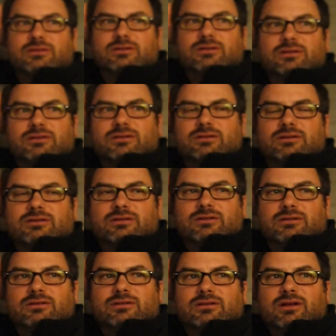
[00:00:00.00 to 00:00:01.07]
Yeah, but that's
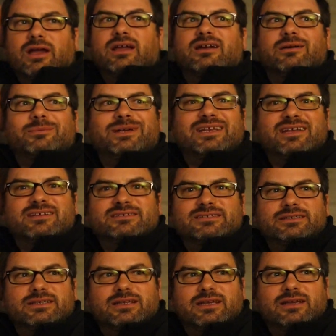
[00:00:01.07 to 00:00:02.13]
not the extent. I cut my
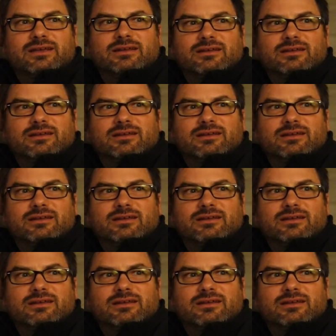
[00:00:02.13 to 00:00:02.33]
nails today.